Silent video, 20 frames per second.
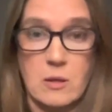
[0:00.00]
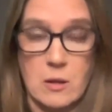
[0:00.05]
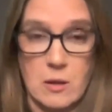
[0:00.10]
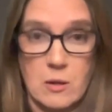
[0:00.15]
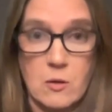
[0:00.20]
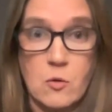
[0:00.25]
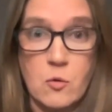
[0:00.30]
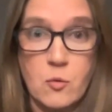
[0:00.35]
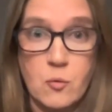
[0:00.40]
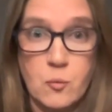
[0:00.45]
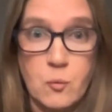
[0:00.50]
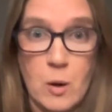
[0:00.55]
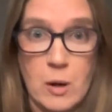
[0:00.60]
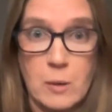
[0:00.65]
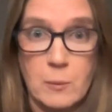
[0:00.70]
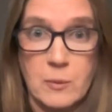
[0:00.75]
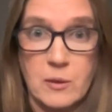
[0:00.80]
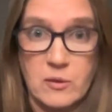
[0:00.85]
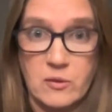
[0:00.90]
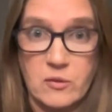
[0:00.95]

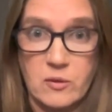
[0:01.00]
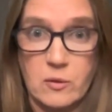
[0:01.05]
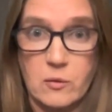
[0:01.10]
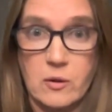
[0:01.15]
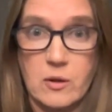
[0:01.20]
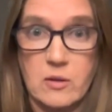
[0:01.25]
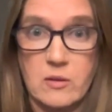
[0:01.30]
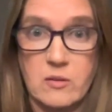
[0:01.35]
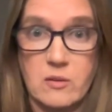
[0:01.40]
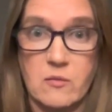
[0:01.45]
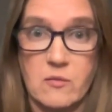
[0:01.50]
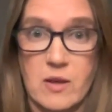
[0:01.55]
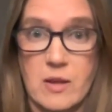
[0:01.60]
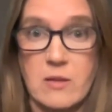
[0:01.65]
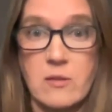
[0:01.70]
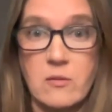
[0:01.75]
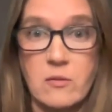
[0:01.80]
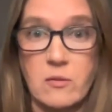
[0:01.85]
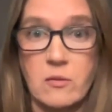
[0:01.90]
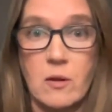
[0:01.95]
incredibly serious
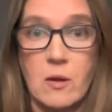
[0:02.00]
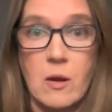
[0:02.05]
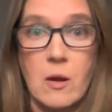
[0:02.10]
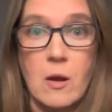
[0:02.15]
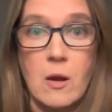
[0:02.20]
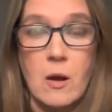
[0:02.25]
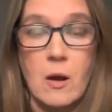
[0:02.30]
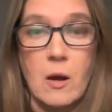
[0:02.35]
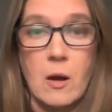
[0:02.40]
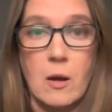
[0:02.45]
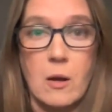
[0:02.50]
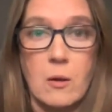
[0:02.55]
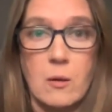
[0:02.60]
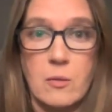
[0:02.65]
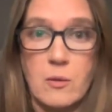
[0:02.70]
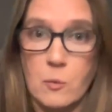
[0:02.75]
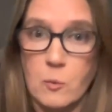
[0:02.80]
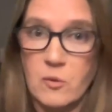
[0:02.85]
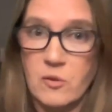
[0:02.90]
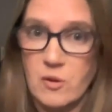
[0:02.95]
events.
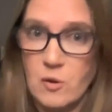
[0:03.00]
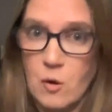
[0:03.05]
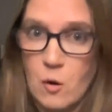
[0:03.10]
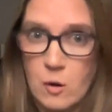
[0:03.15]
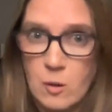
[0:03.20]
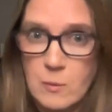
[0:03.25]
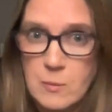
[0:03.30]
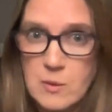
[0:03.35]
There was an armed